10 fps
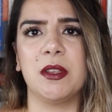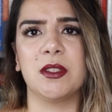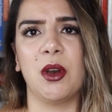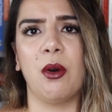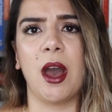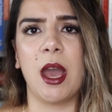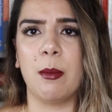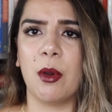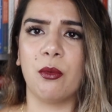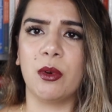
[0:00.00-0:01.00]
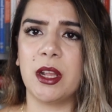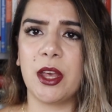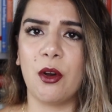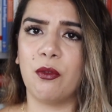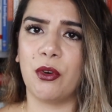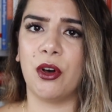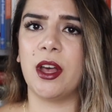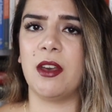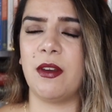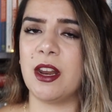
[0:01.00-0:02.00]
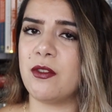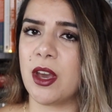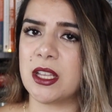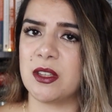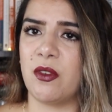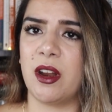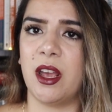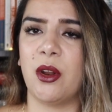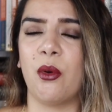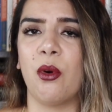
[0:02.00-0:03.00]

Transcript: so I'm really hopeful. If any of you guys have read it,